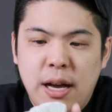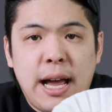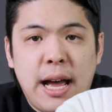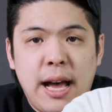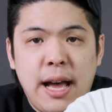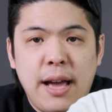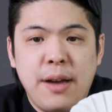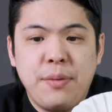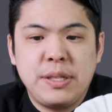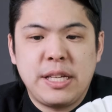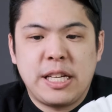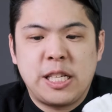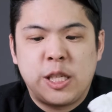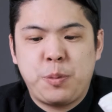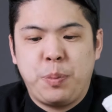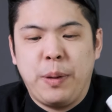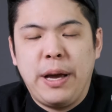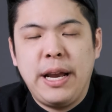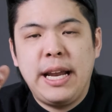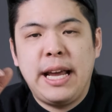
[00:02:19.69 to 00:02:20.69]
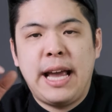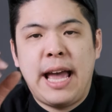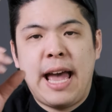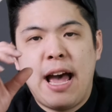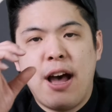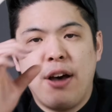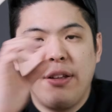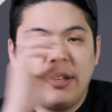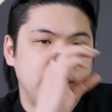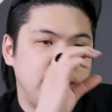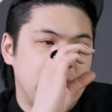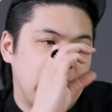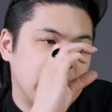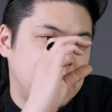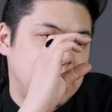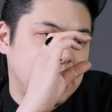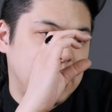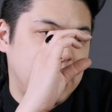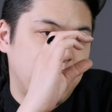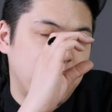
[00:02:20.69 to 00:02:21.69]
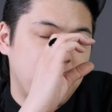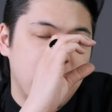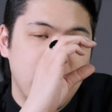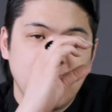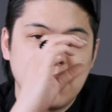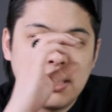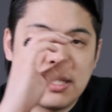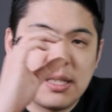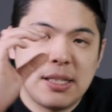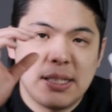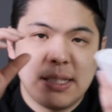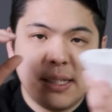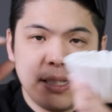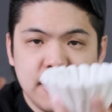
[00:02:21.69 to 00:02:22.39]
I was explaining how the density works.